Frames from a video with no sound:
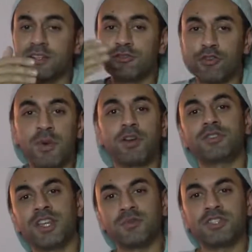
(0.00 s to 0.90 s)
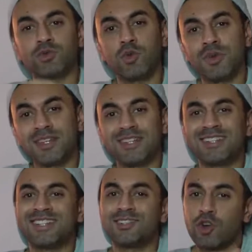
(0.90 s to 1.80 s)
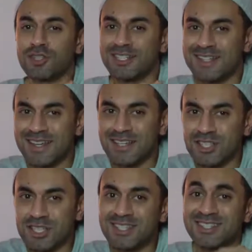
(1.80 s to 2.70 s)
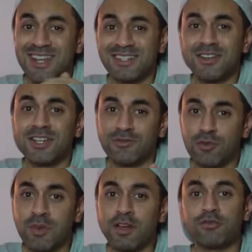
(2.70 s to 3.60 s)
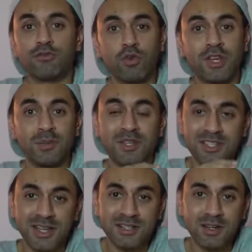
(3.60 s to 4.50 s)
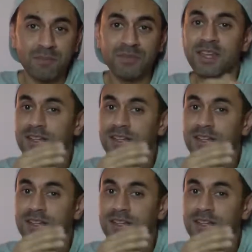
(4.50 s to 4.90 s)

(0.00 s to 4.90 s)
The format of the images will be the .dng standardized format of raw image data.